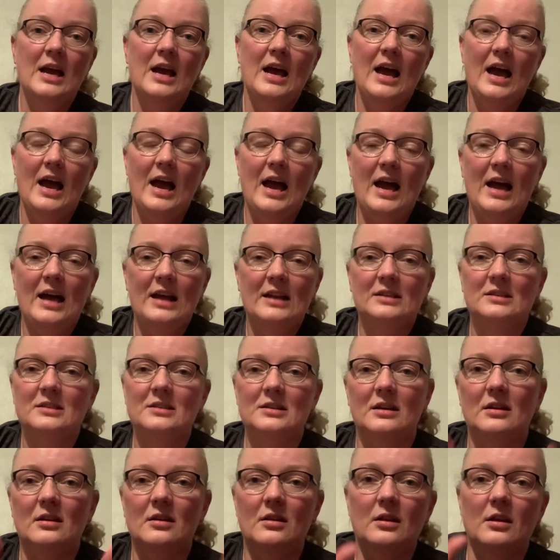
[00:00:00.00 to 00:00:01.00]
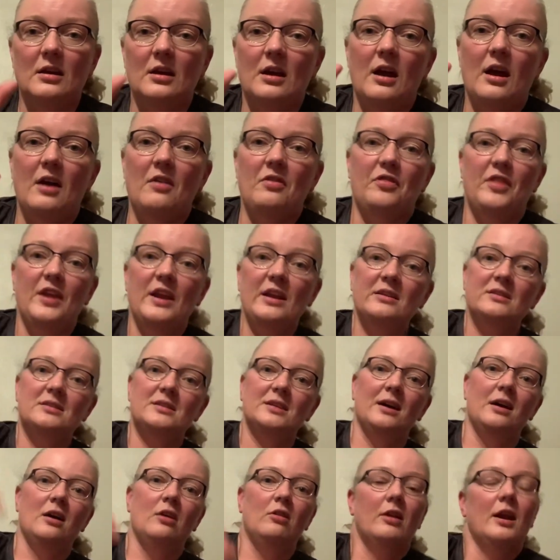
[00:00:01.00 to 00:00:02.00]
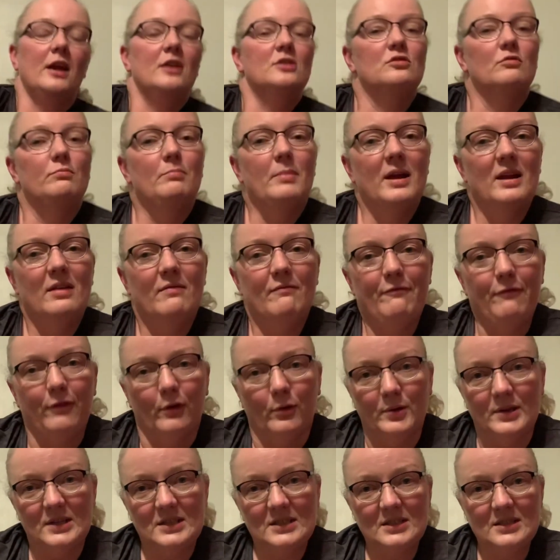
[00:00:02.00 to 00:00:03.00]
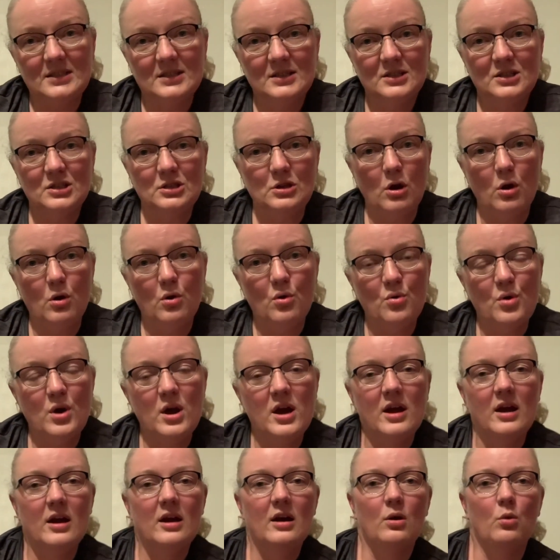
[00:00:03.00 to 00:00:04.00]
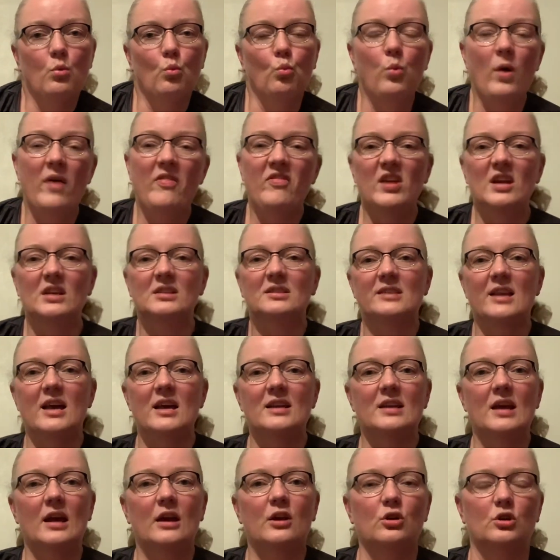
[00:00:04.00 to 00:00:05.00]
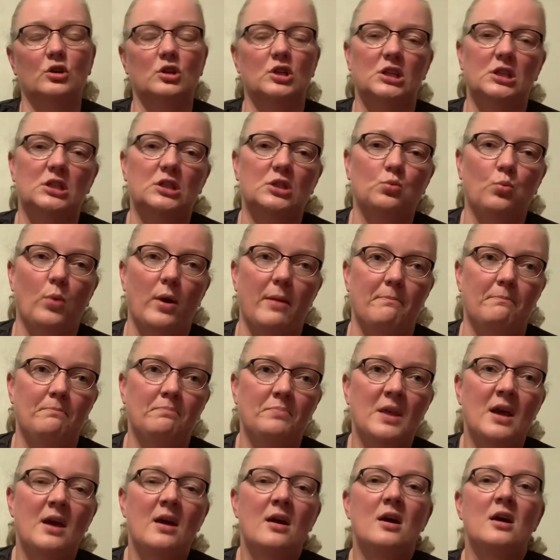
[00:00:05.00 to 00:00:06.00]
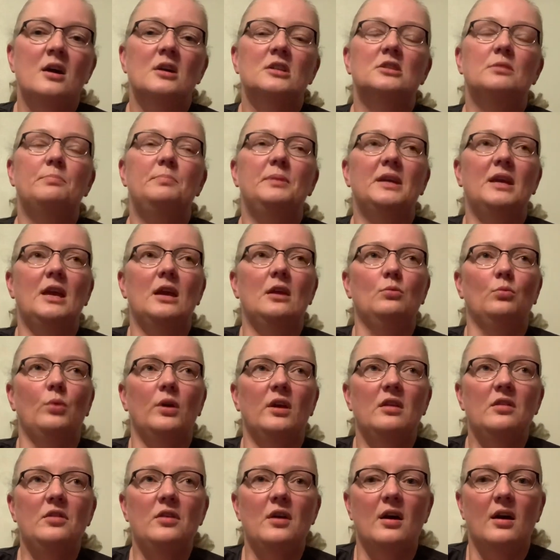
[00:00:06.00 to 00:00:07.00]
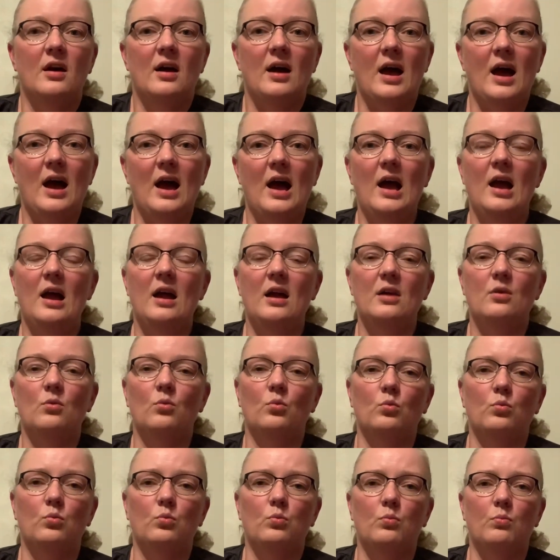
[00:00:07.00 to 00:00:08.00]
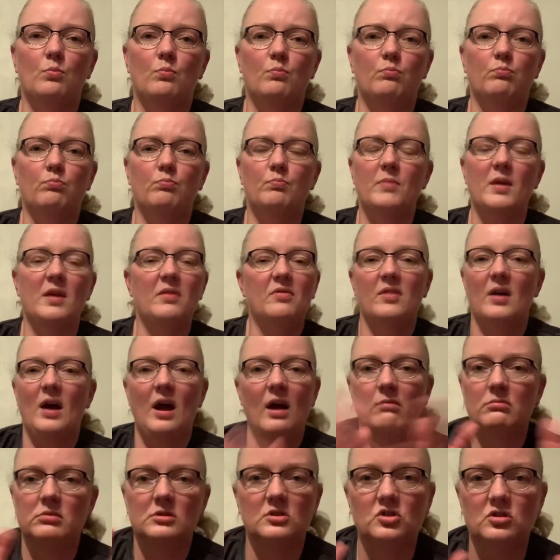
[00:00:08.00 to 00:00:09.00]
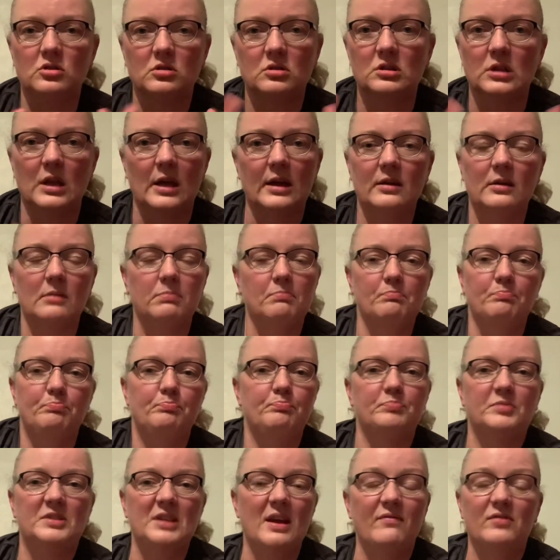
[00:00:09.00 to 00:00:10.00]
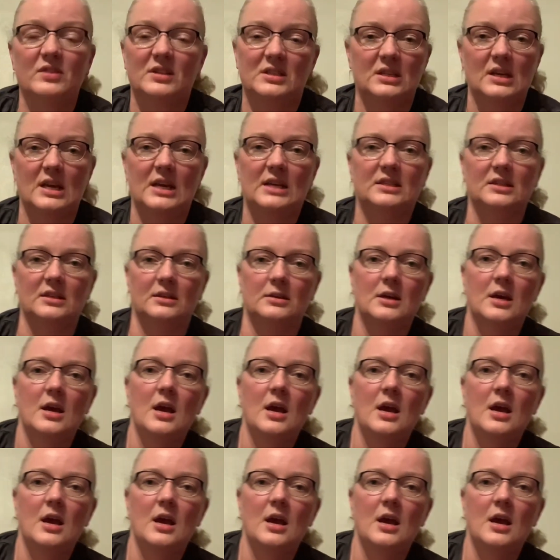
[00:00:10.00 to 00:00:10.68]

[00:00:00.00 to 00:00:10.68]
And things that are out of my influence. So when they said I couldn't swim, to begin with, I I was just like devastated.